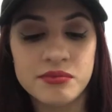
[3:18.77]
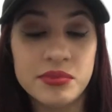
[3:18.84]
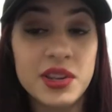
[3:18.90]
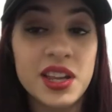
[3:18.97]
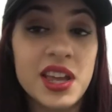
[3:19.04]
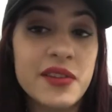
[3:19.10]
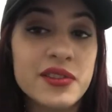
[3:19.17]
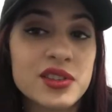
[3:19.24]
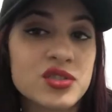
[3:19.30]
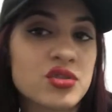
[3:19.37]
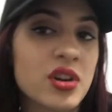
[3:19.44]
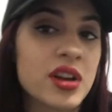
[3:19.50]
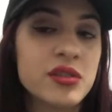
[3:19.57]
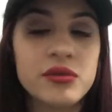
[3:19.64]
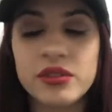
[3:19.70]
But I gave it a
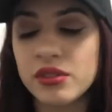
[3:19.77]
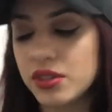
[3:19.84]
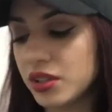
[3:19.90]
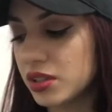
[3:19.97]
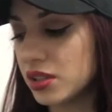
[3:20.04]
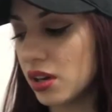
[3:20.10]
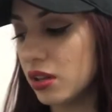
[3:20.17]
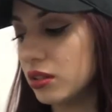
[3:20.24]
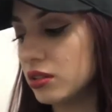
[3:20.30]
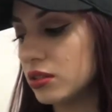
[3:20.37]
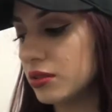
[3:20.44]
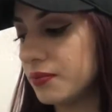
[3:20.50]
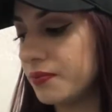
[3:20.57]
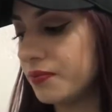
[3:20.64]
try. It was only $1.